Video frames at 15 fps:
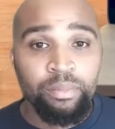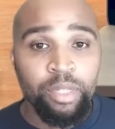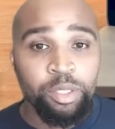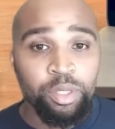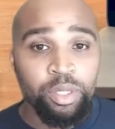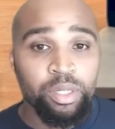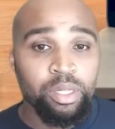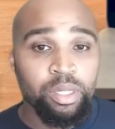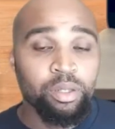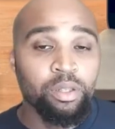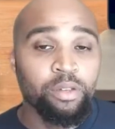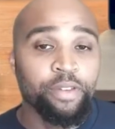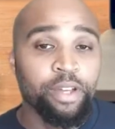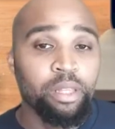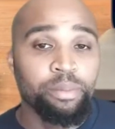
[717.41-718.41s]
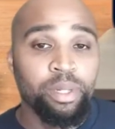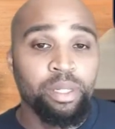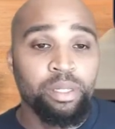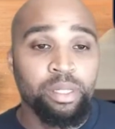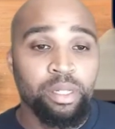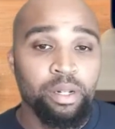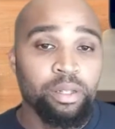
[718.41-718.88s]
as you can see on the
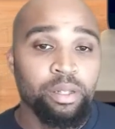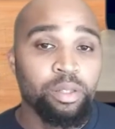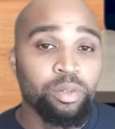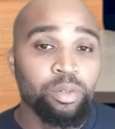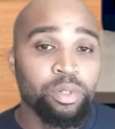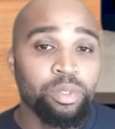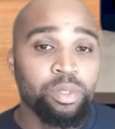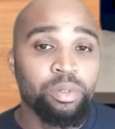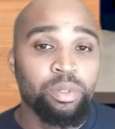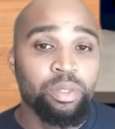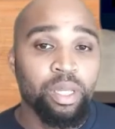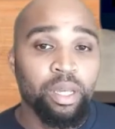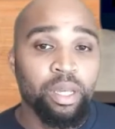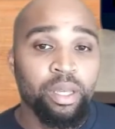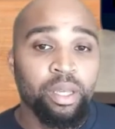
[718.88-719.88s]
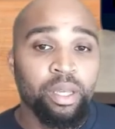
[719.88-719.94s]
availability here, during the school day.